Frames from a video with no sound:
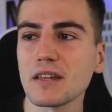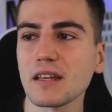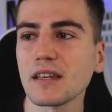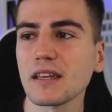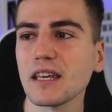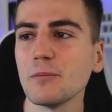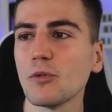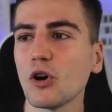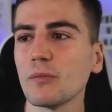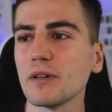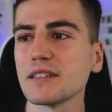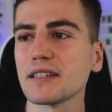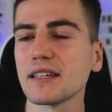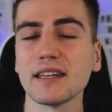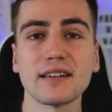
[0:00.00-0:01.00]
key
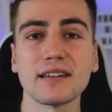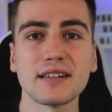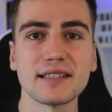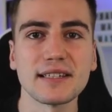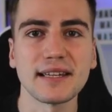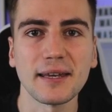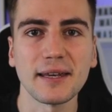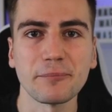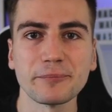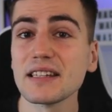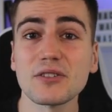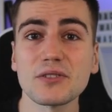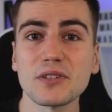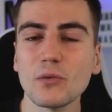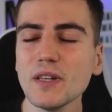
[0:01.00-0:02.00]
moments here in the game.
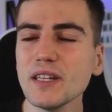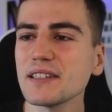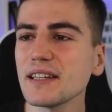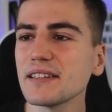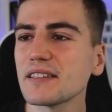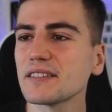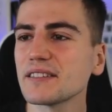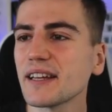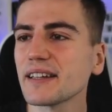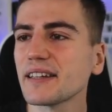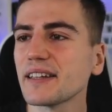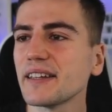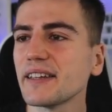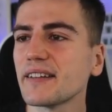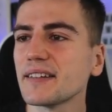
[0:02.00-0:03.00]
So the queen is under attack
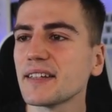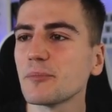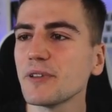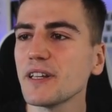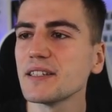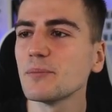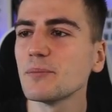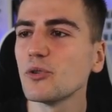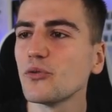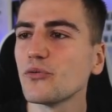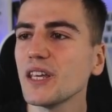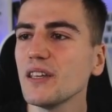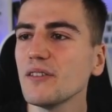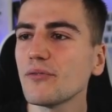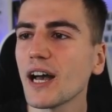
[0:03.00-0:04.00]
here, and I played the move
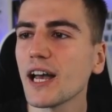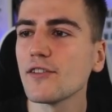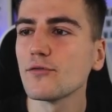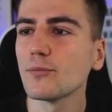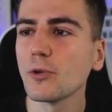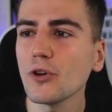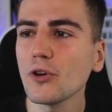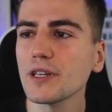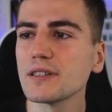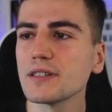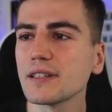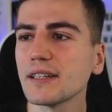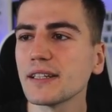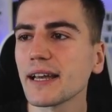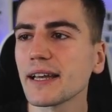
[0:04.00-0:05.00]
e5, blocking
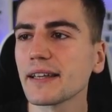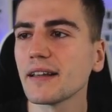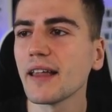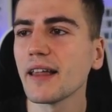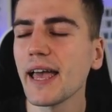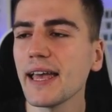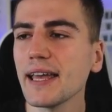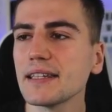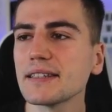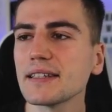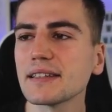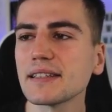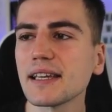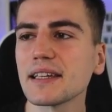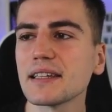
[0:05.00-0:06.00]
the diagonal and
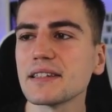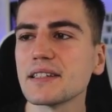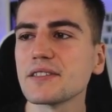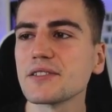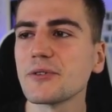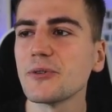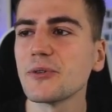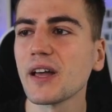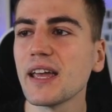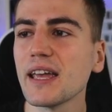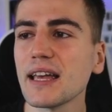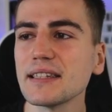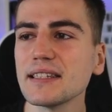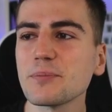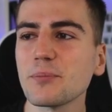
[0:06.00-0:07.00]
attacking this rook,
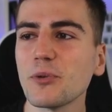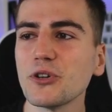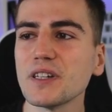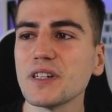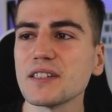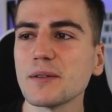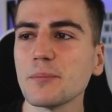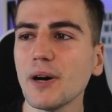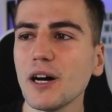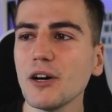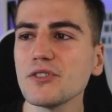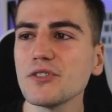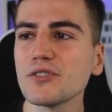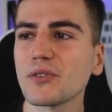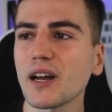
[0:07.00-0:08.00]
and this pawn is
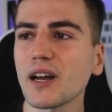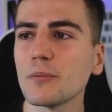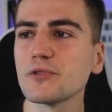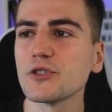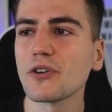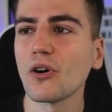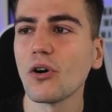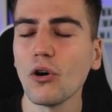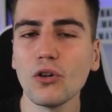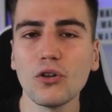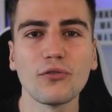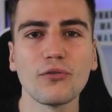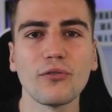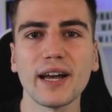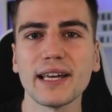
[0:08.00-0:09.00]
about to capture all
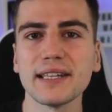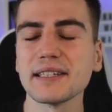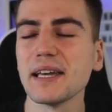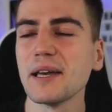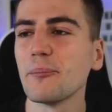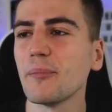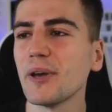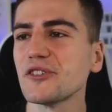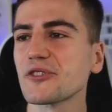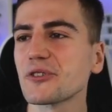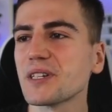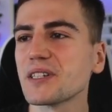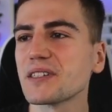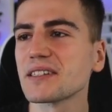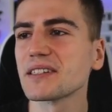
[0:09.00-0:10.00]
of white major
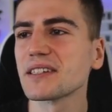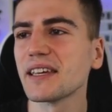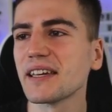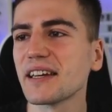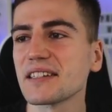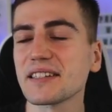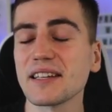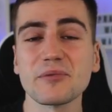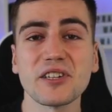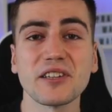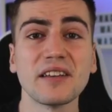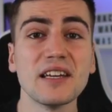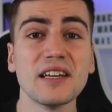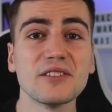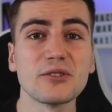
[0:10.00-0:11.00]
pieces here,
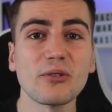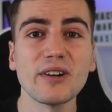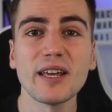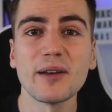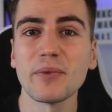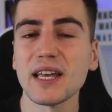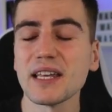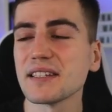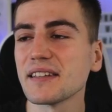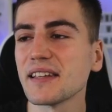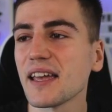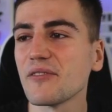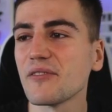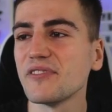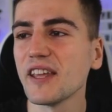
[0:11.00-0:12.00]
something truly amazing.
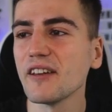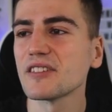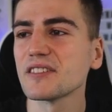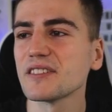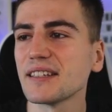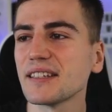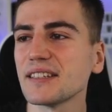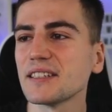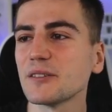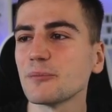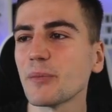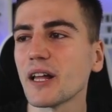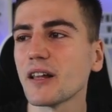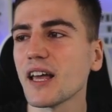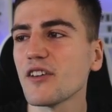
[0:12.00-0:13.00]
I have never done it in
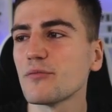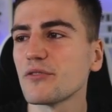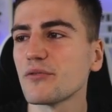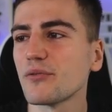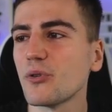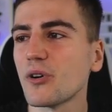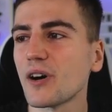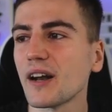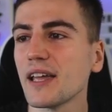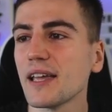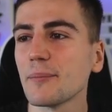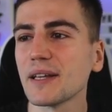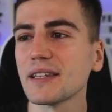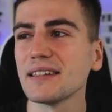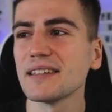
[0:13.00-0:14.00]
my life before,
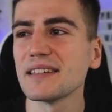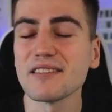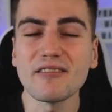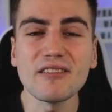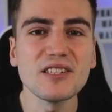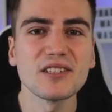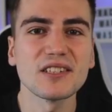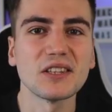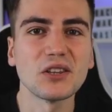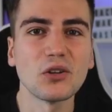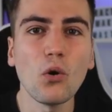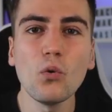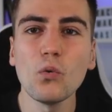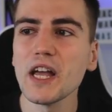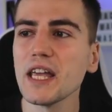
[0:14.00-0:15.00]
but there is
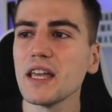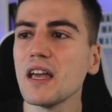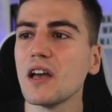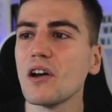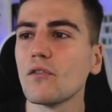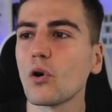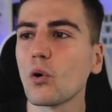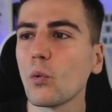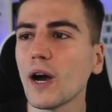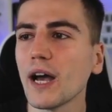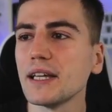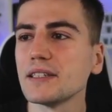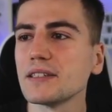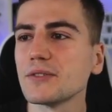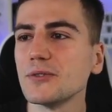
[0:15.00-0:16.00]
no way for
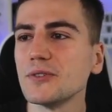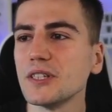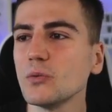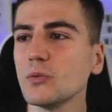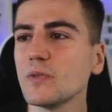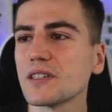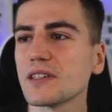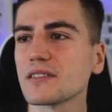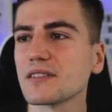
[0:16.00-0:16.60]
white to deal with this